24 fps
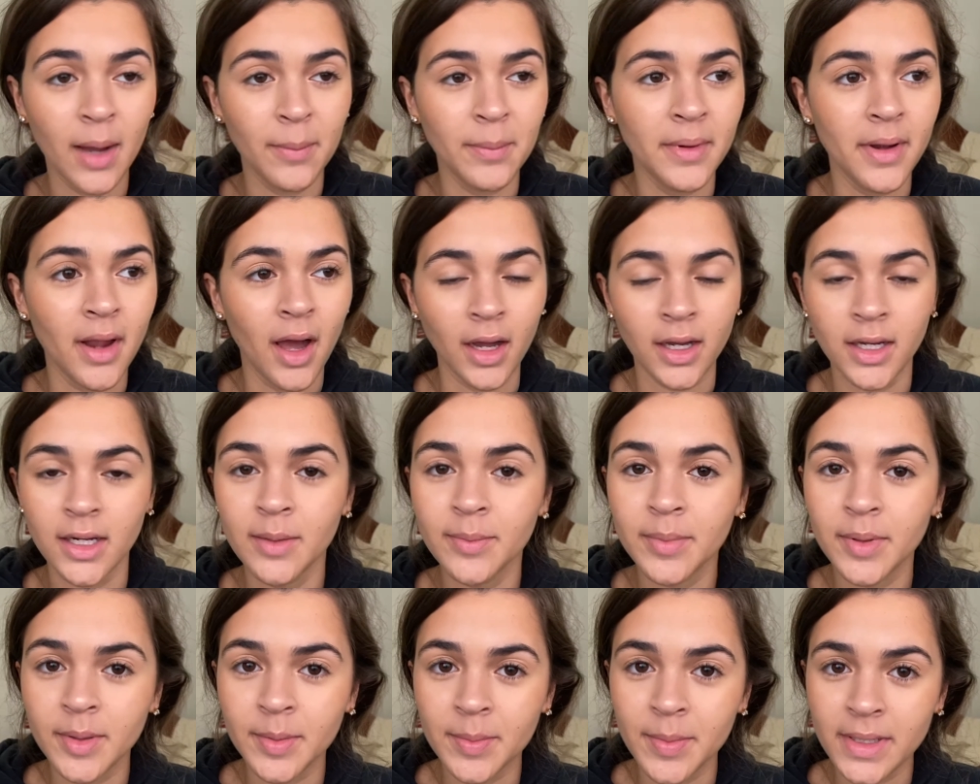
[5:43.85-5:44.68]
I'm not gonna
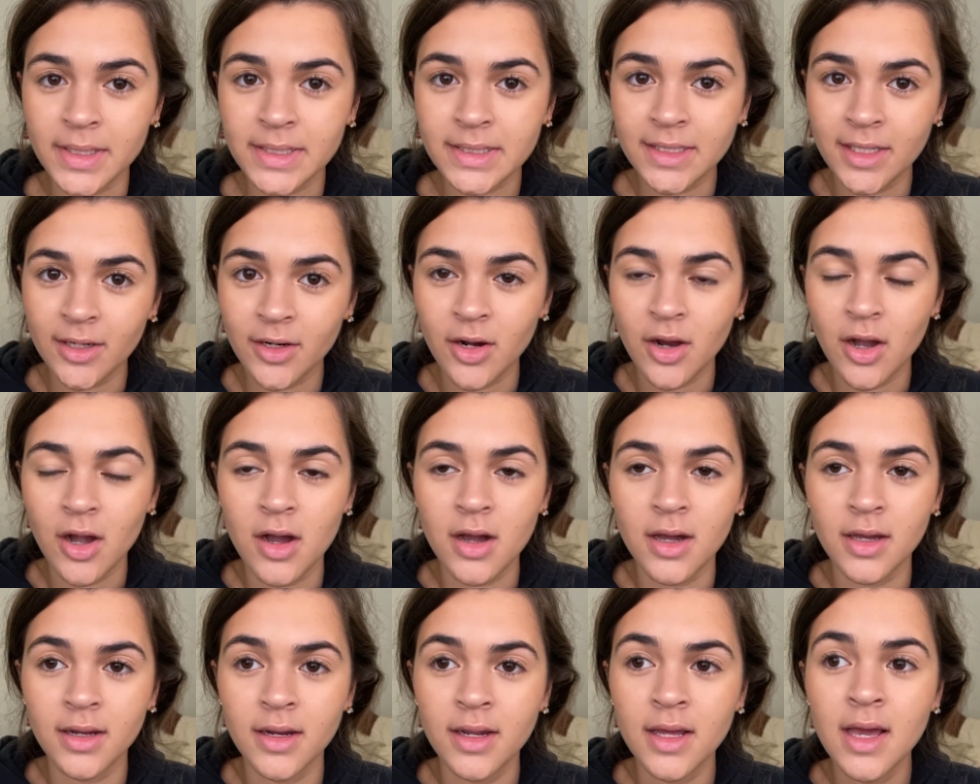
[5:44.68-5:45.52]
put mascara
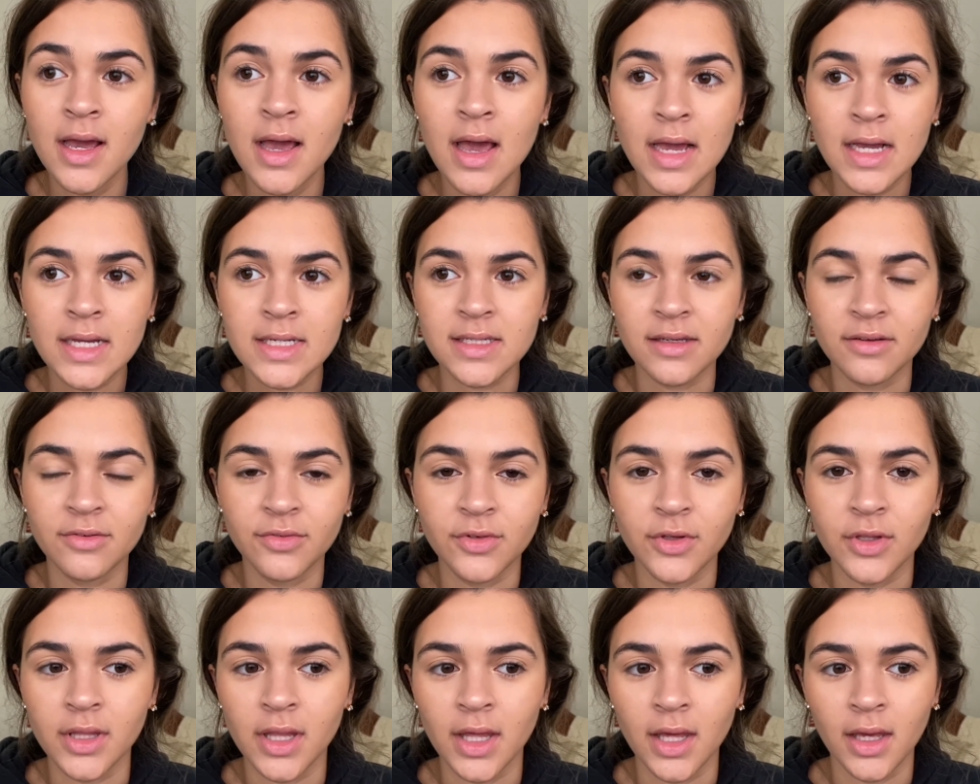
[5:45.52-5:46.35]
on because I
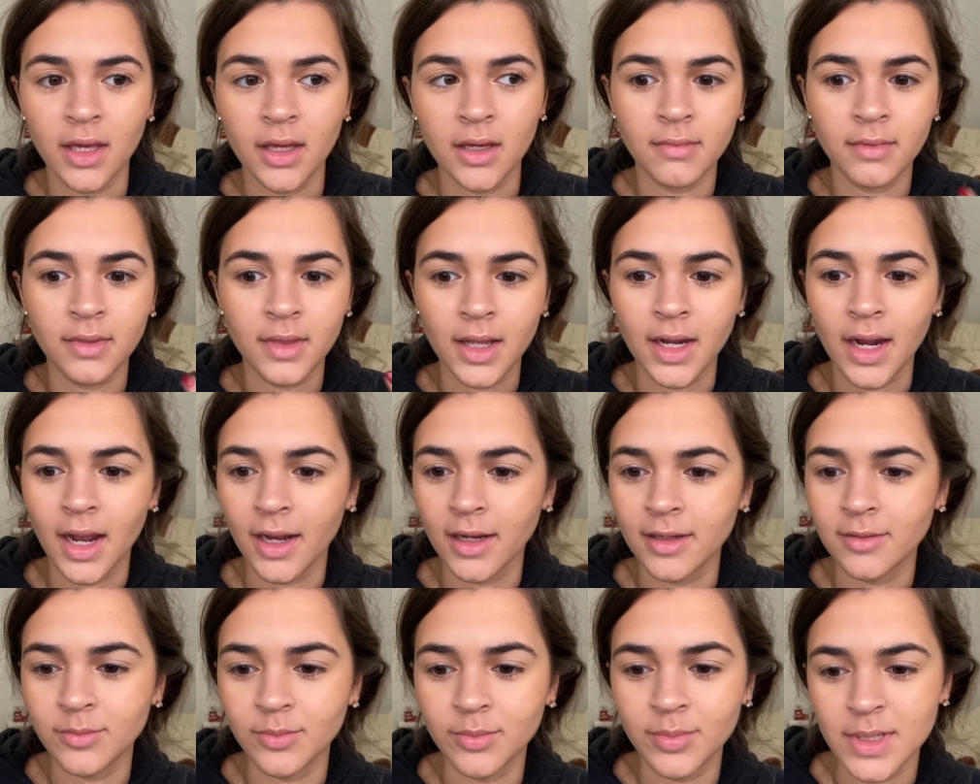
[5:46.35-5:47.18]
feel like then
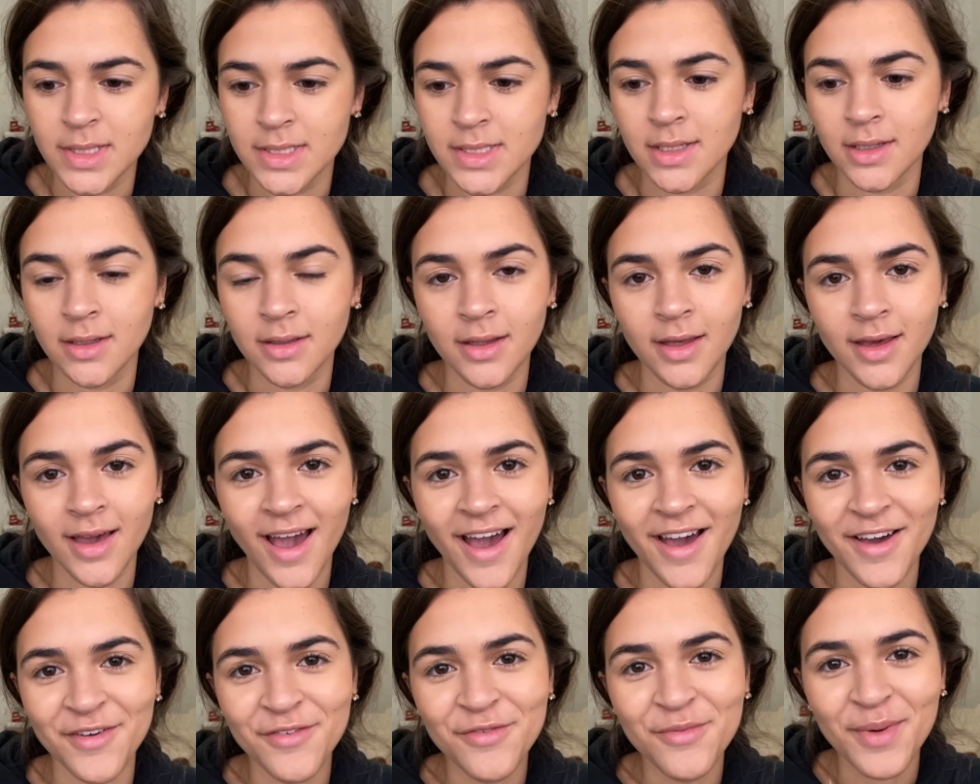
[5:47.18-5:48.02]
I basically
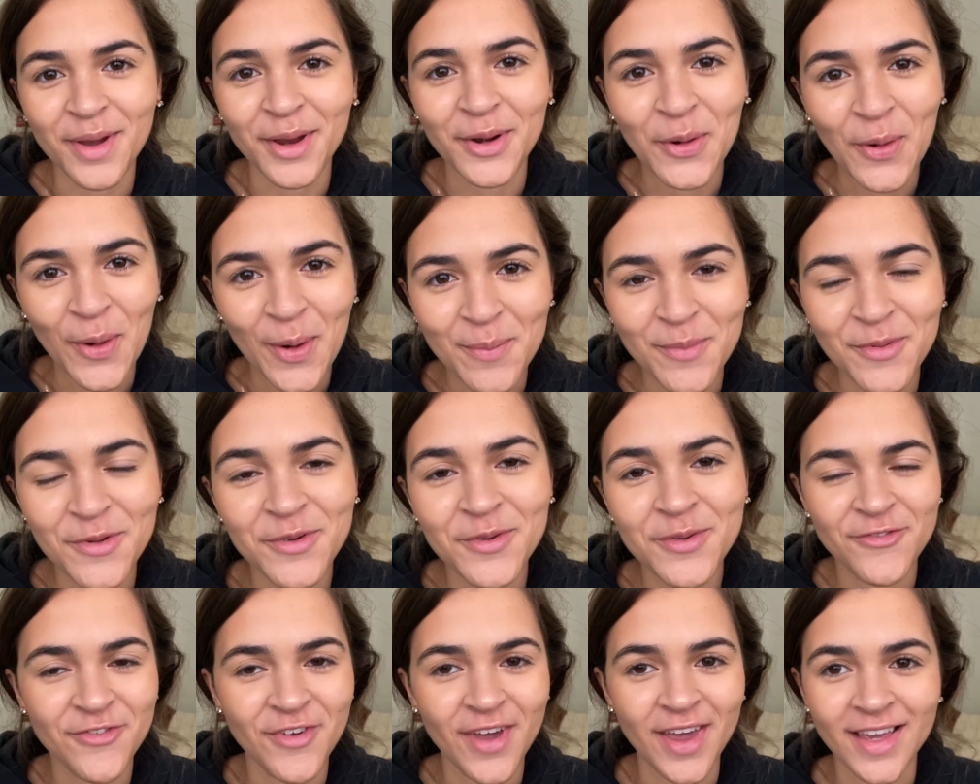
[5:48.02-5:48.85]
have my
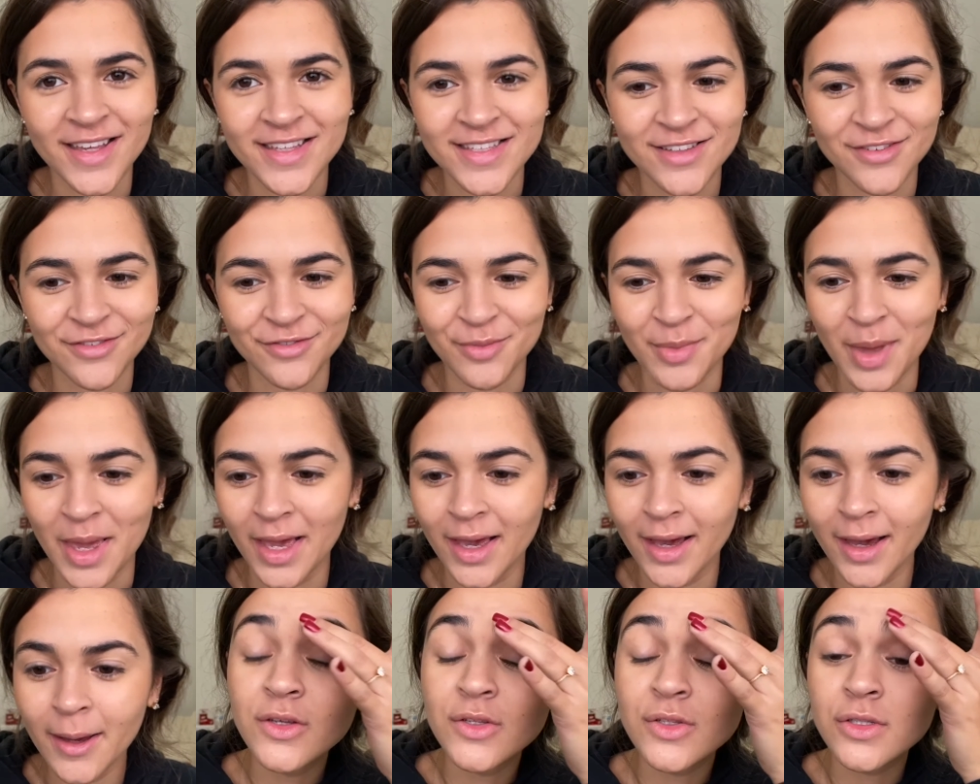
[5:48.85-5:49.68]
normal face of
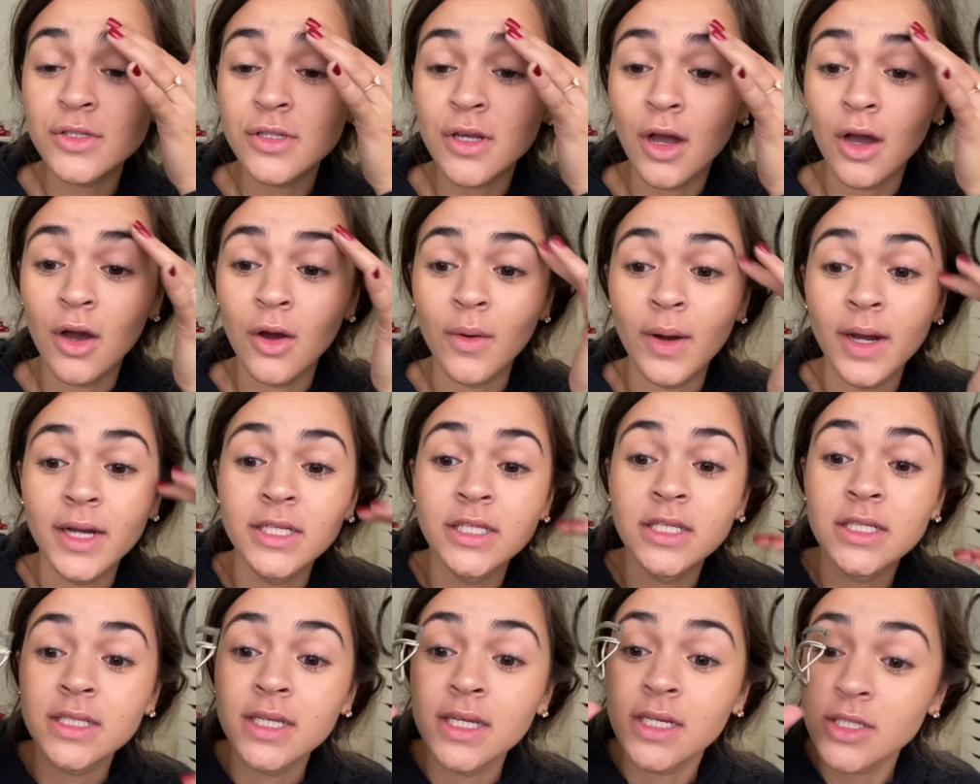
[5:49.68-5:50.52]
makeup. So I
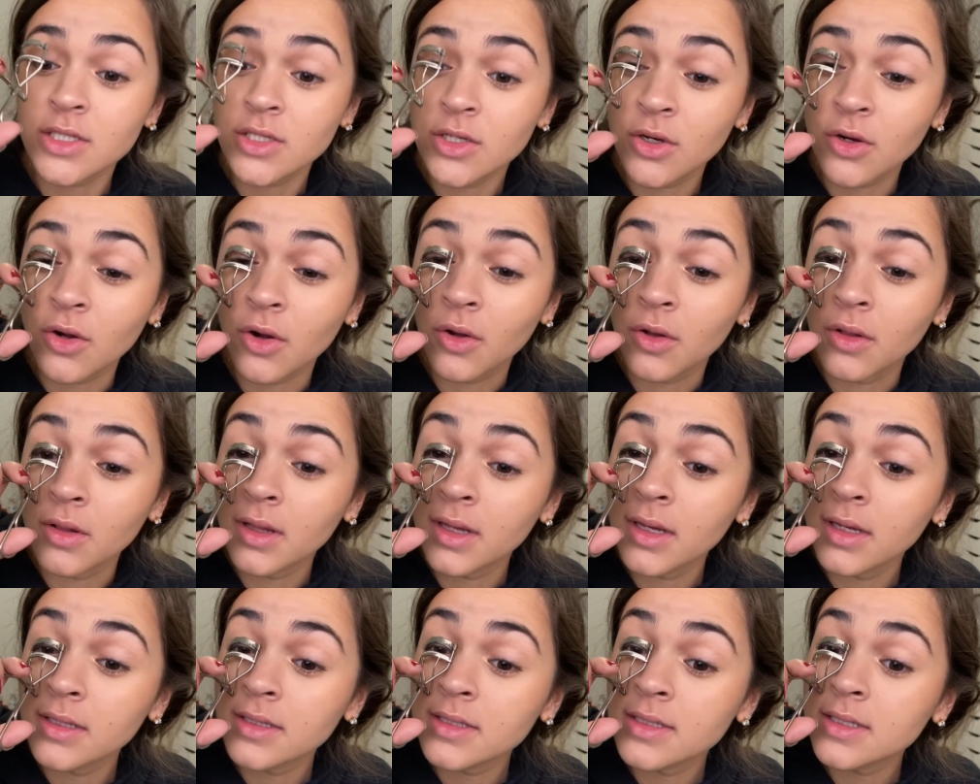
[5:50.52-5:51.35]
just like to curl
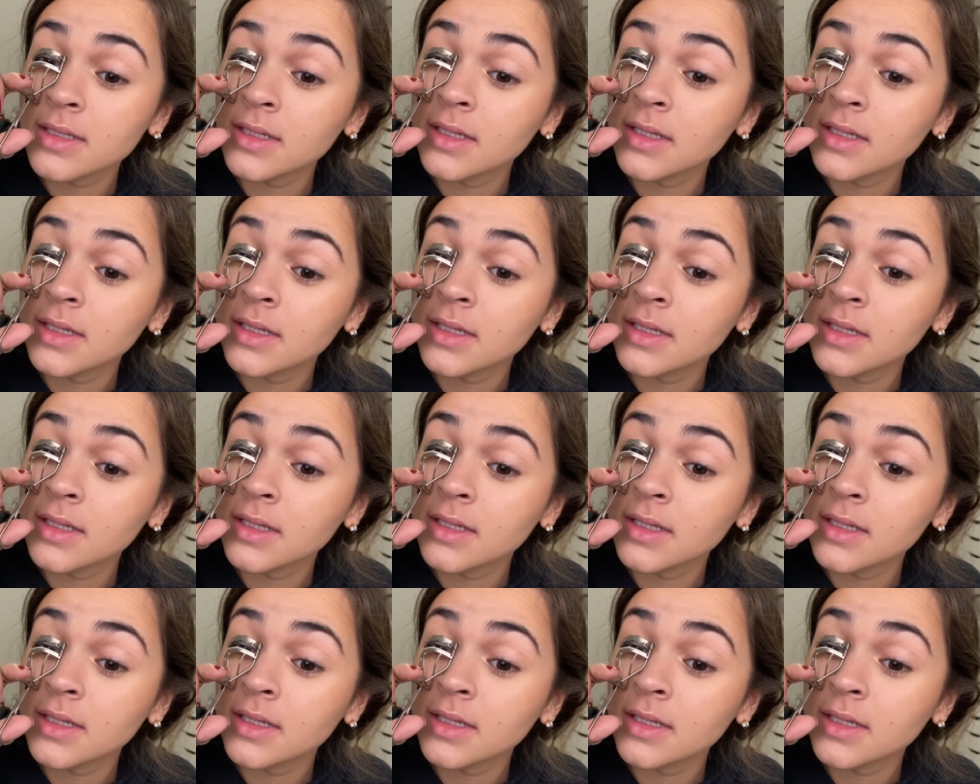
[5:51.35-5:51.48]
it.